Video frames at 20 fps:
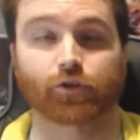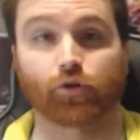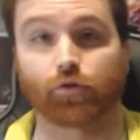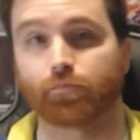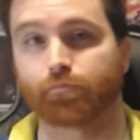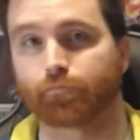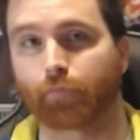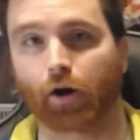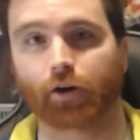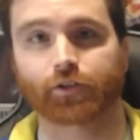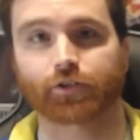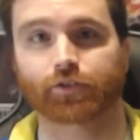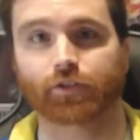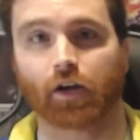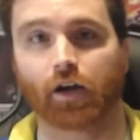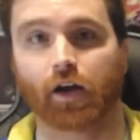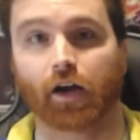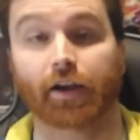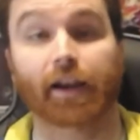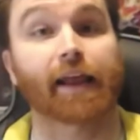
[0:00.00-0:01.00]
who marched
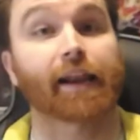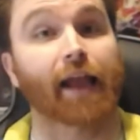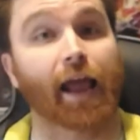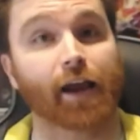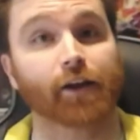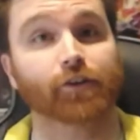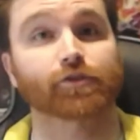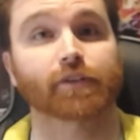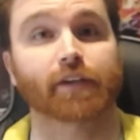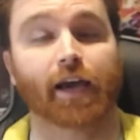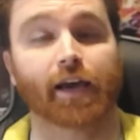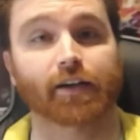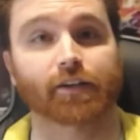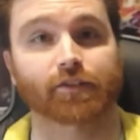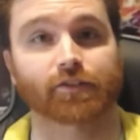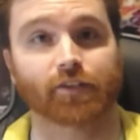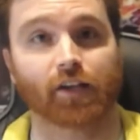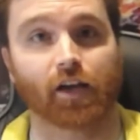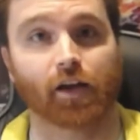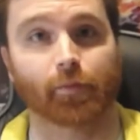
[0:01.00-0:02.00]
on and actually had a
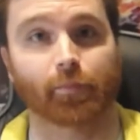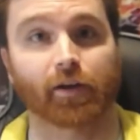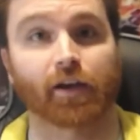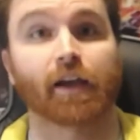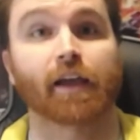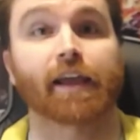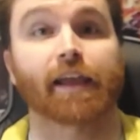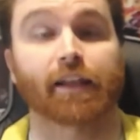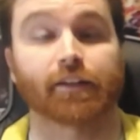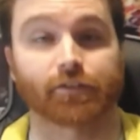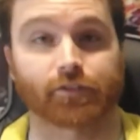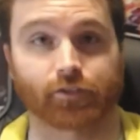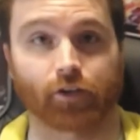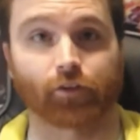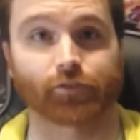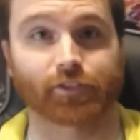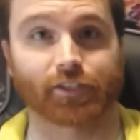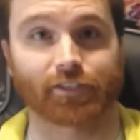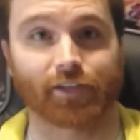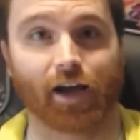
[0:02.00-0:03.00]
sub in
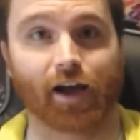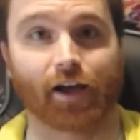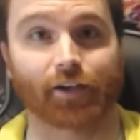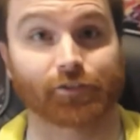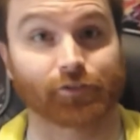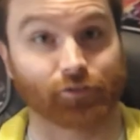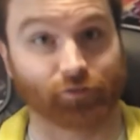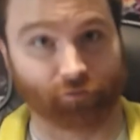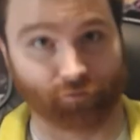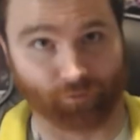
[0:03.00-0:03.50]
Salty Nos.